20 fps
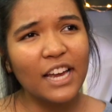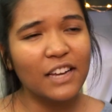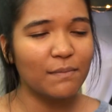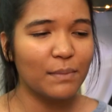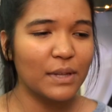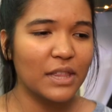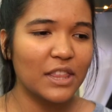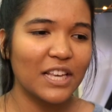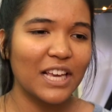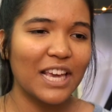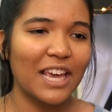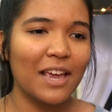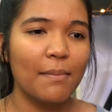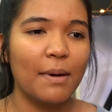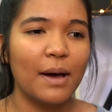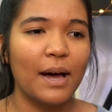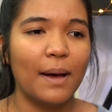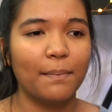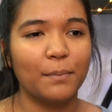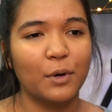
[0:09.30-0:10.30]
have been thinking
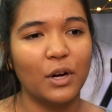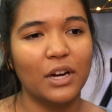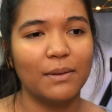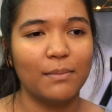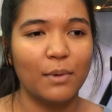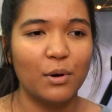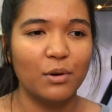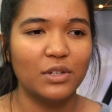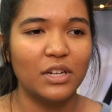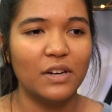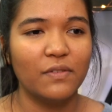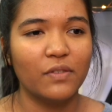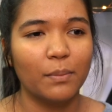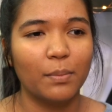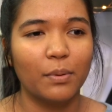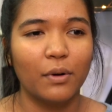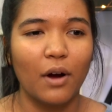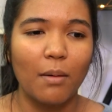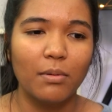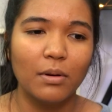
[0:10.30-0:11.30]
about upgrading Mochi for
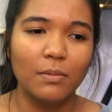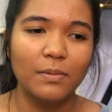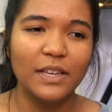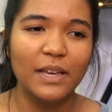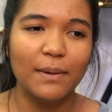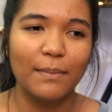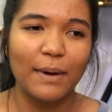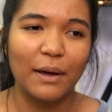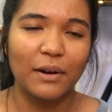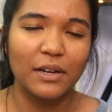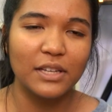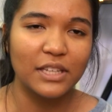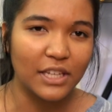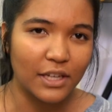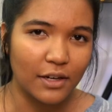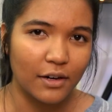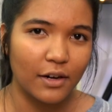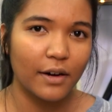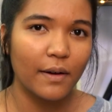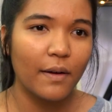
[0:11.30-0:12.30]
probably about a
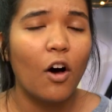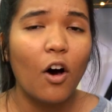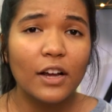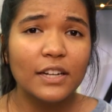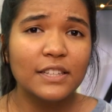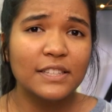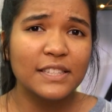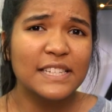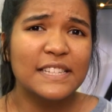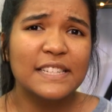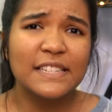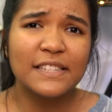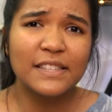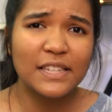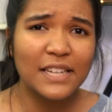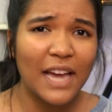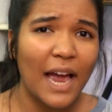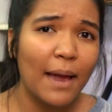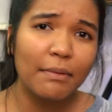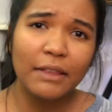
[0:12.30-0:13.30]
year. Honestly, since the
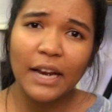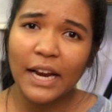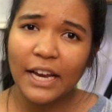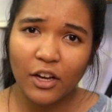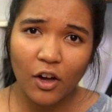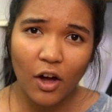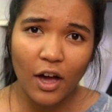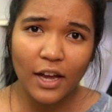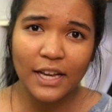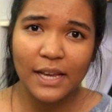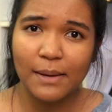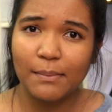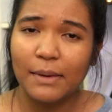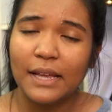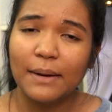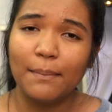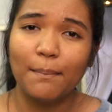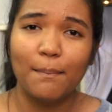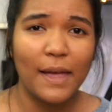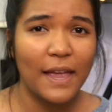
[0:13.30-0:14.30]
time that I got him
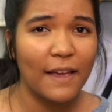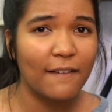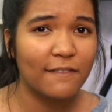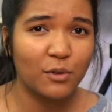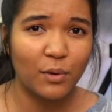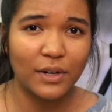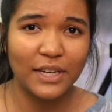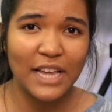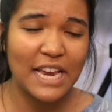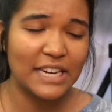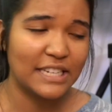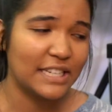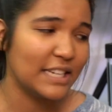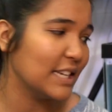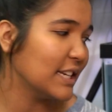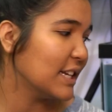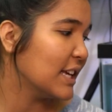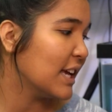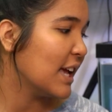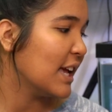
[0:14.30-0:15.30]
in May of
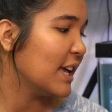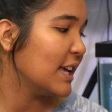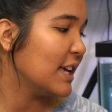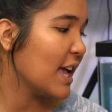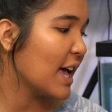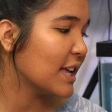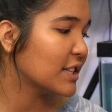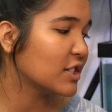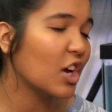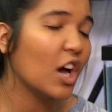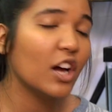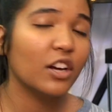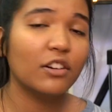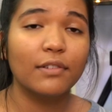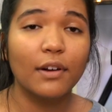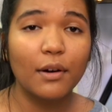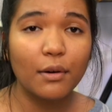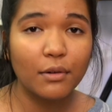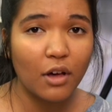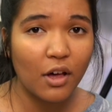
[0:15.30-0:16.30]
2018, he has not
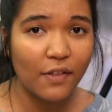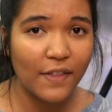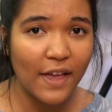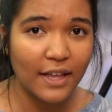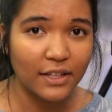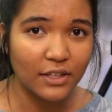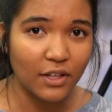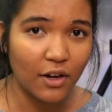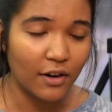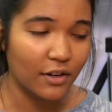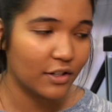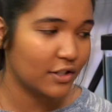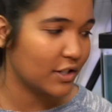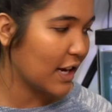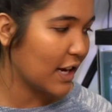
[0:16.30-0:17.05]
grown all that large.